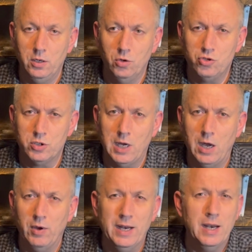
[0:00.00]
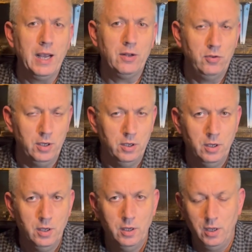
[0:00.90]
not just our elected
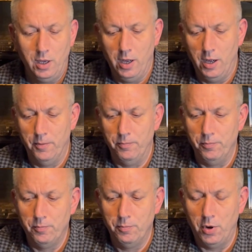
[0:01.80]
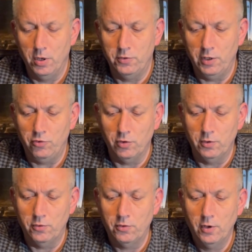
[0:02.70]

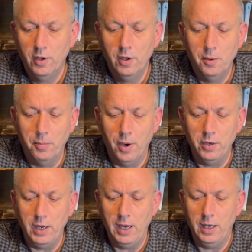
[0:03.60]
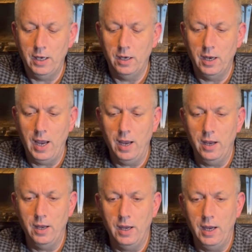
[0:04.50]
politicians, but in
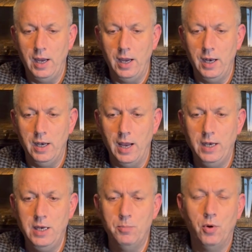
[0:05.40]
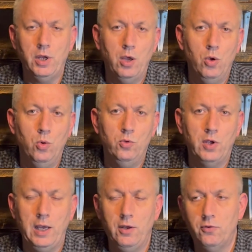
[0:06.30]
anybody who
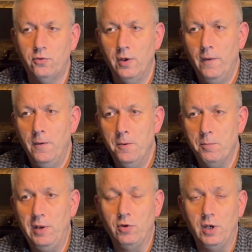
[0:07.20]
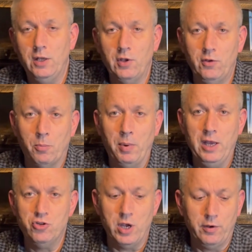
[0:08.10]
basically takes a
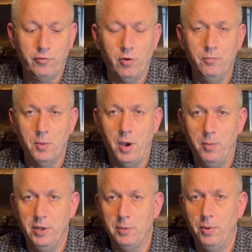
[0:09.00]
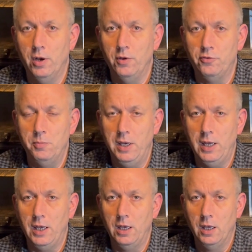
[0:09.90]
paycheck from the public purse,
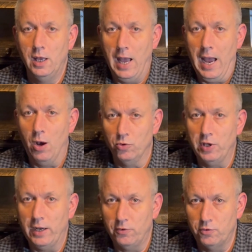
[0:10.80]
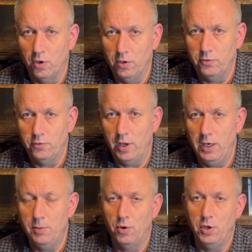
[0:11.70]
meaning our tax dollars.
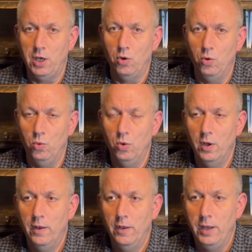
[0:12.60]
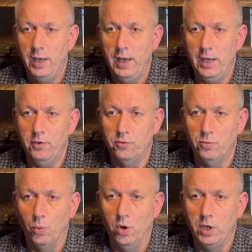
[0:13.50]
Anybody who
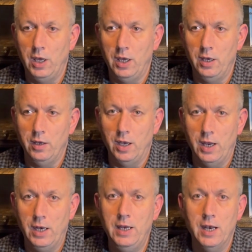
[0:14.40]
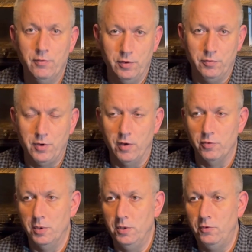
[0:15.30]
is working at any level of
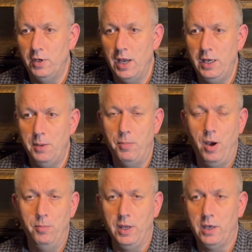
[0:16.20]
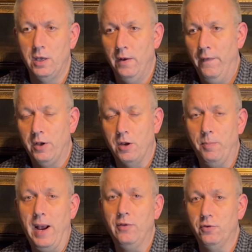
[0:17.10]
government in any public
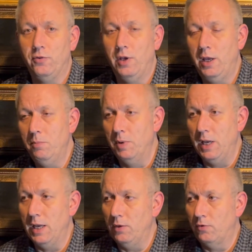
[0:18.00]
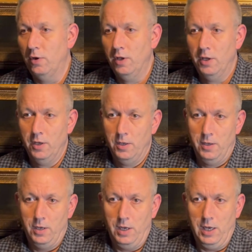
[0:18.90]
capacity, be it
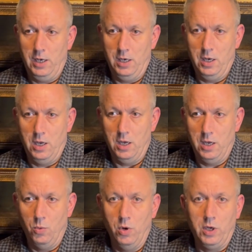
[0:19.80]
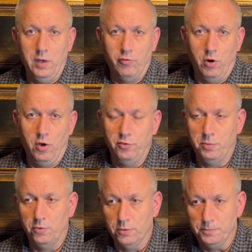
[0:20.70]
in working for a
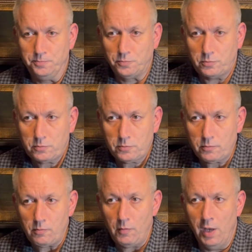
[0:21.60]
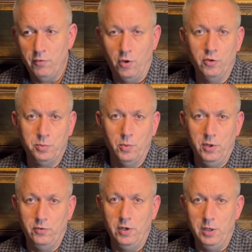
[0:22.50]
hospital, if the hospital
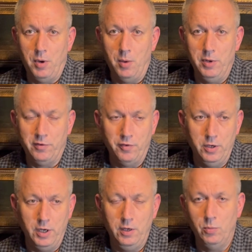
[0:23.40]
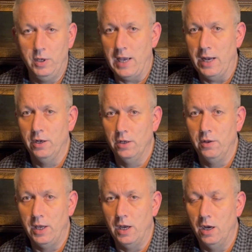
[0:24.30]
is indeed public funded. In Canada
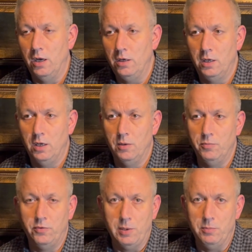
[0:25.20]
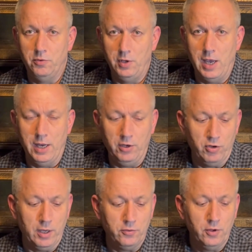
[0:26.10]
they are, same as the
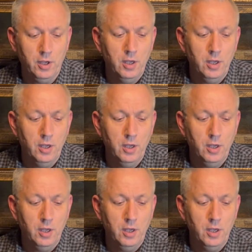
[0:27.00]
NHS,